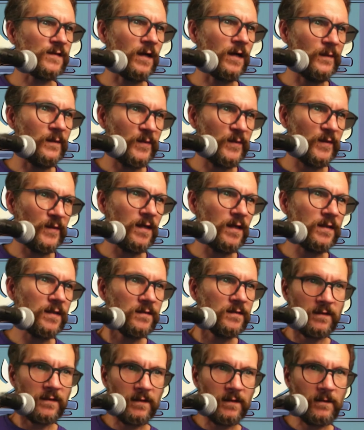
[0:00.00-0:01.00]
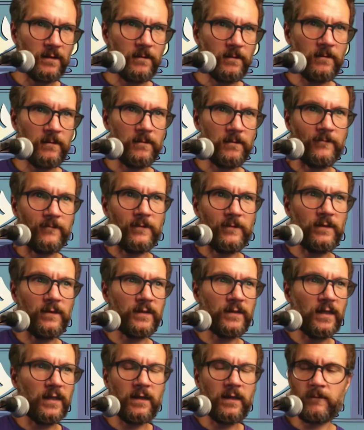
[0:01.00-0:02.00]
Opera,
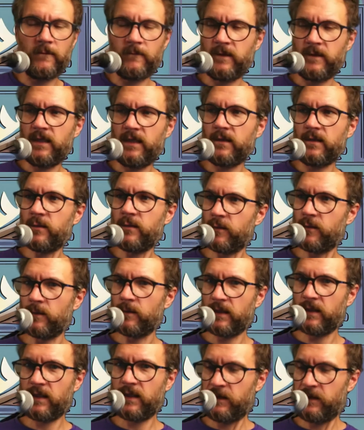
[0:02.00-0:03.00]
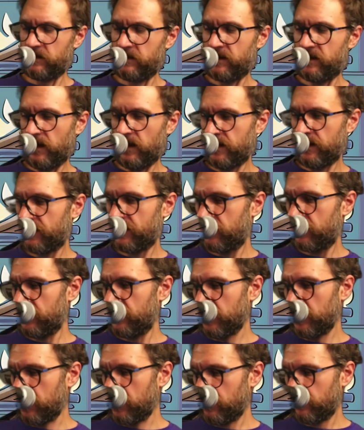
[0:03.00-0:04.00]
looking reading you hints on
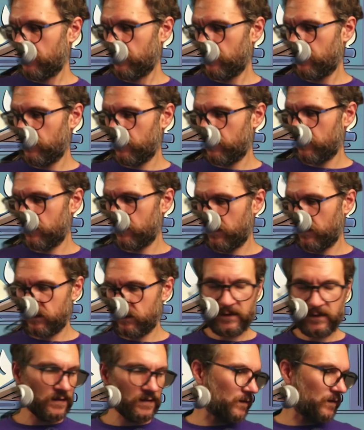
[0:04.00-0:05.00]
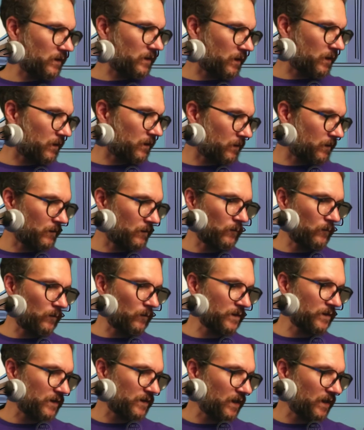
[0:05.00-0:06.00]
singing just uh,
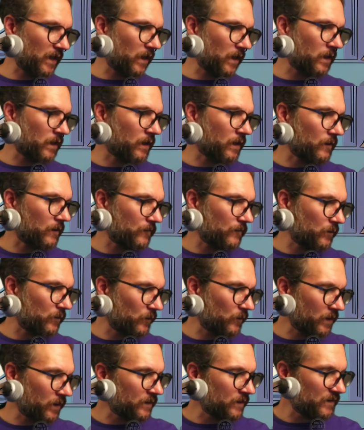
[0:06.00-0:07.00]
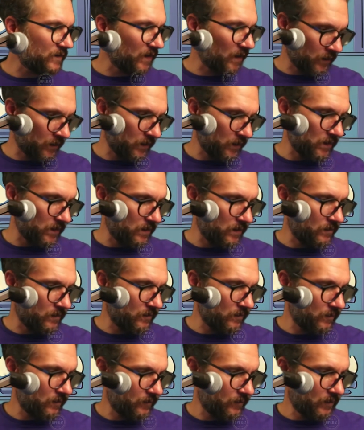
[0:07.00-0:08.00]
once again, if you want to send in
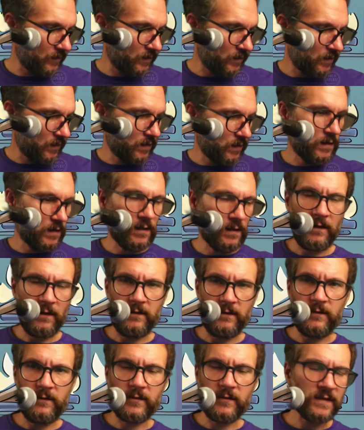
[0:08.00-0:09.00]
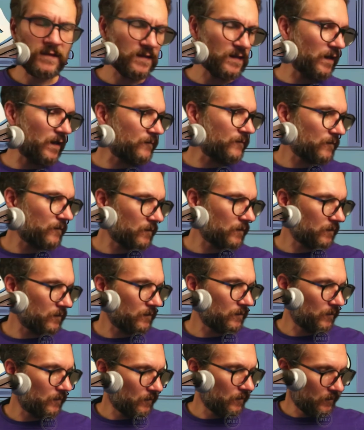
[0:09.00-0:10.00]
your stuff
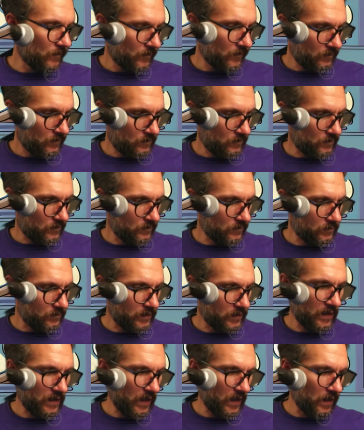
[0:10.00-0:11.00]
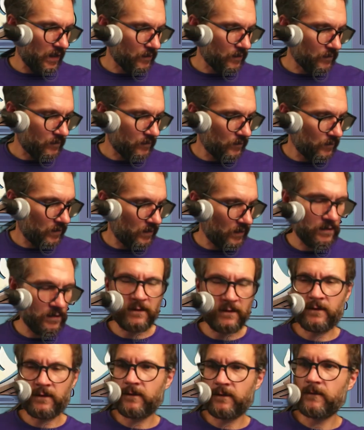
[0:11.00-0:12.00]
to look at, you
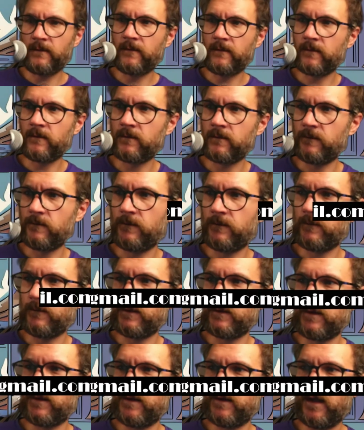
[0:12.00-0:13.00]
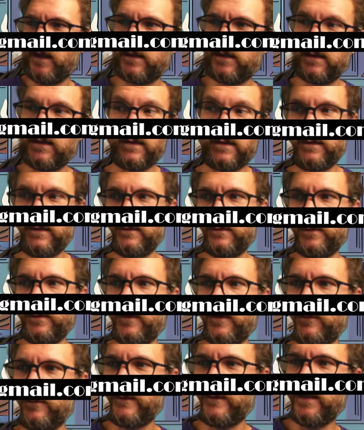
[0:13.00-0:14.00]
can send it to
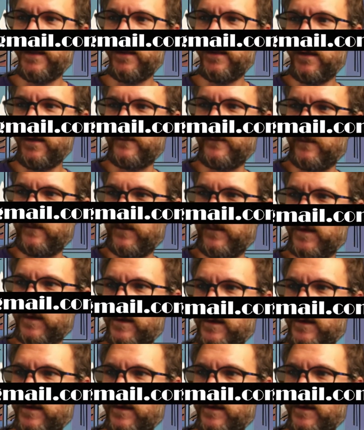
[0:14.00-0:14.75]
the real Mr.